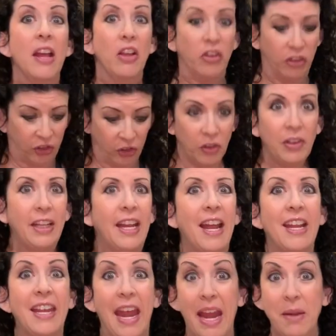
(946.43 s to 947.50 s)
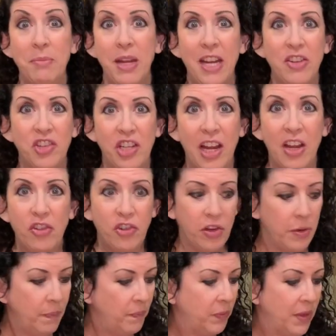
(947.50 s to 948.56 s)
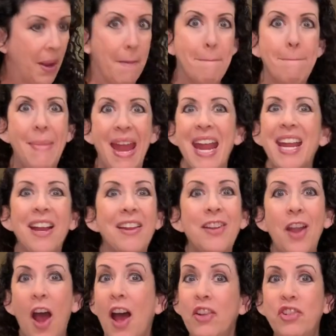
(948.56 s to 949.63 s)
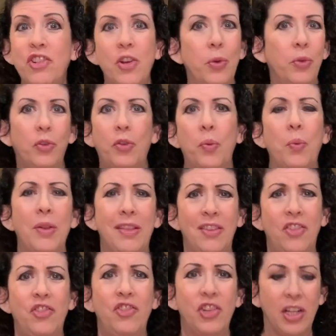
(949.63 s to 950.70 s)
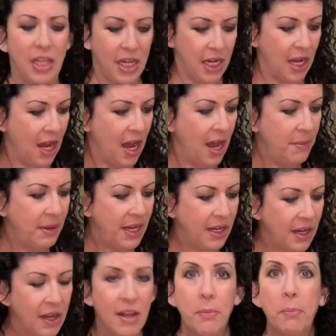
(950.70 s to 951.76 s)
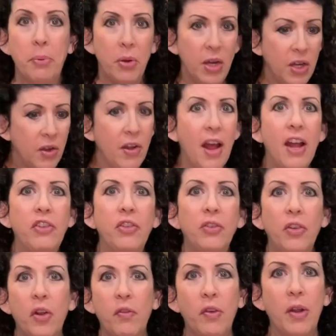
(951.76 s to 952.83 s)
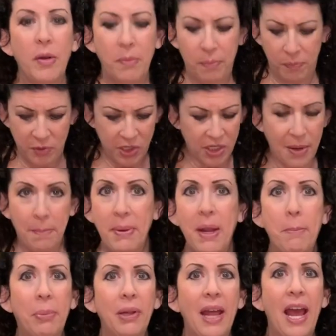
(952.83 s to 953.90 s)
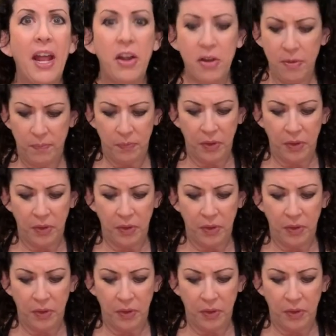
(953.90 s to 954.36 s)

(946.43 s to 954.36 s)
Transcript: Certainly a game day changer. Make nachos with this chili. I mean, put your nachos over just a big platter,